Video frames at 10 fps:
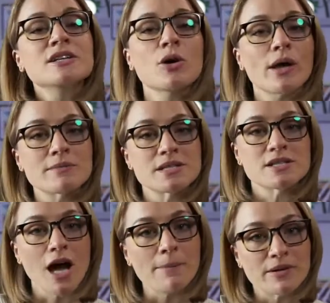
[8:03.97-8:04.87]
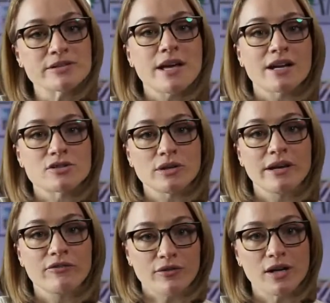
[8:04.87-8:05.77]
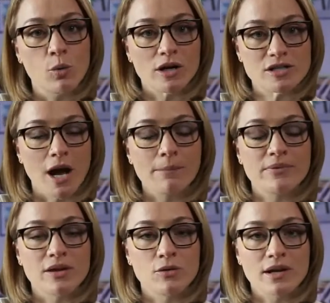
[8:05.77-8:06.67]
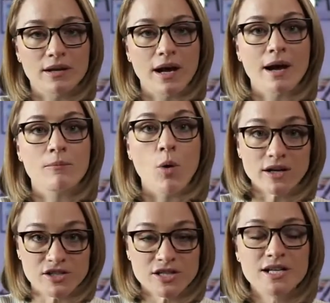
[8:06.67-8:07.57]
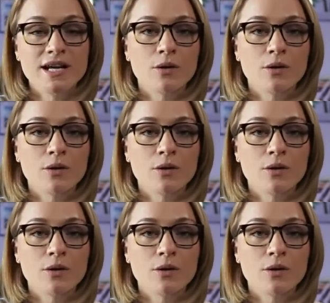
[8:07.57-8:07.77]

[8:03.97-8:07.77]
Going up to the top, there's actually a free workshop that you can watch,